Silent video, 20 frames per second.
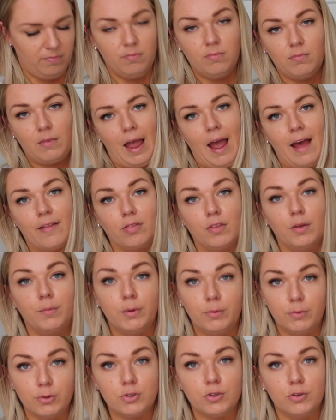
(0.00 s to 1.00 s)
had them
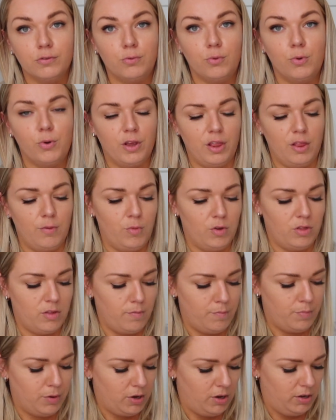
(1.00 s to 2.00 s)
and were sort of walking them with
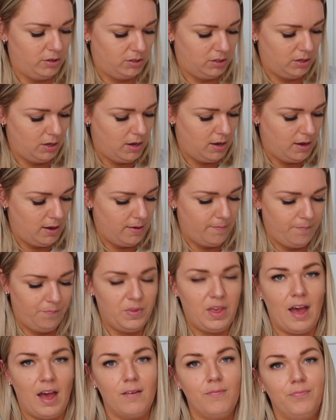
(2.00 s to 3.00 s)
them, because
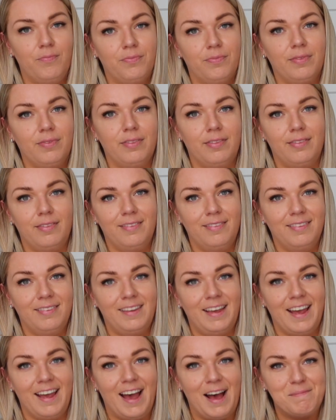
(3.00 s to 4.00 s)
yeah,
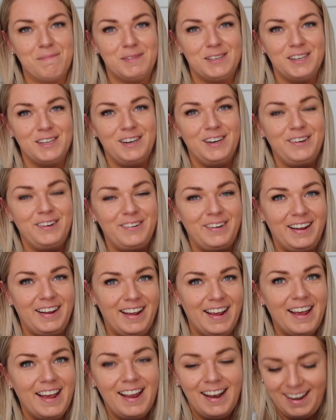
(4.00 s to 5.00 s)
they
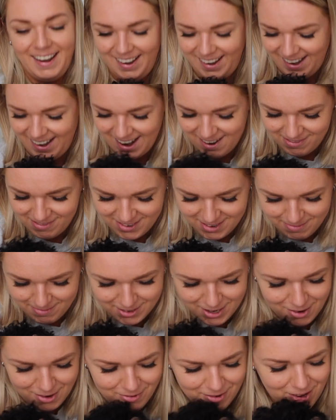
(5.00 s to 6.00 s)
absolutely loved them,
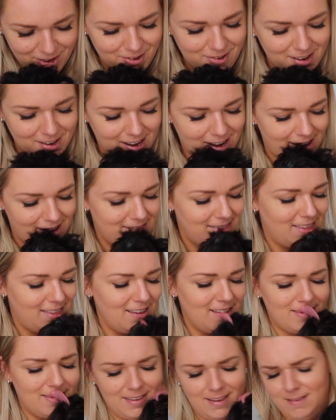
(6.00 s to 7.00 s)
don't you? I
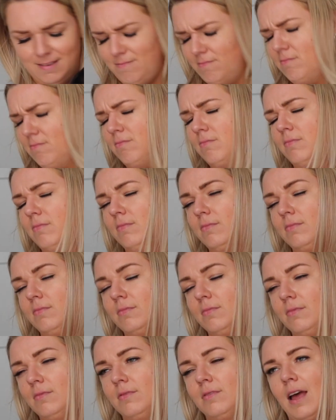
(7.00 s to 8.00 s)
think that
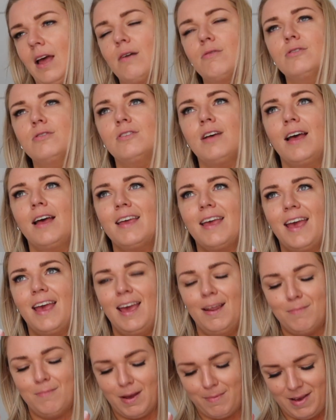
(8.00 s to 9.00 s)
was like
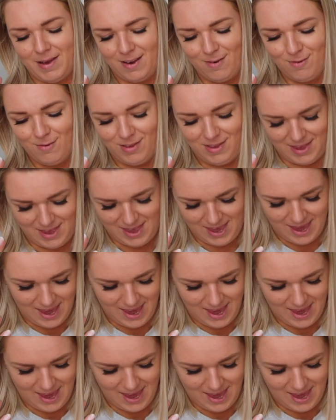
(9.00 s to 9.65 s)
in my mouth.